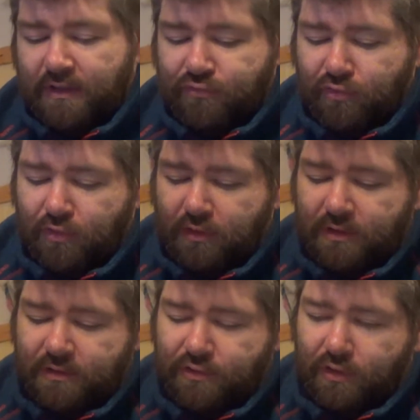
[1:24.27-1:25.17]
troll
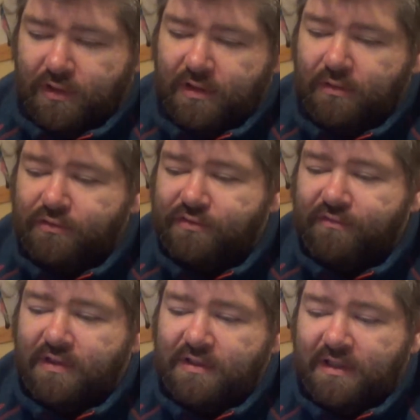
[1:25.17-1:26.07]
dolly or
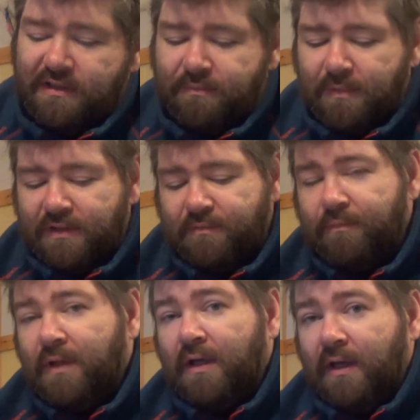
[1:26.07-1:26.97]
something like that, but
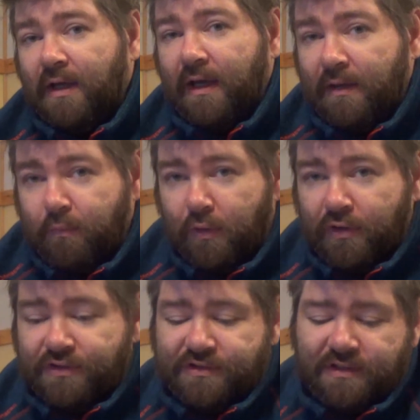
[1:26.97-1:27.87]
it
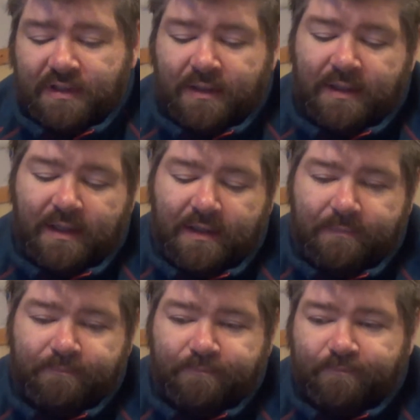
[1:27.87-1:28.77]
works. In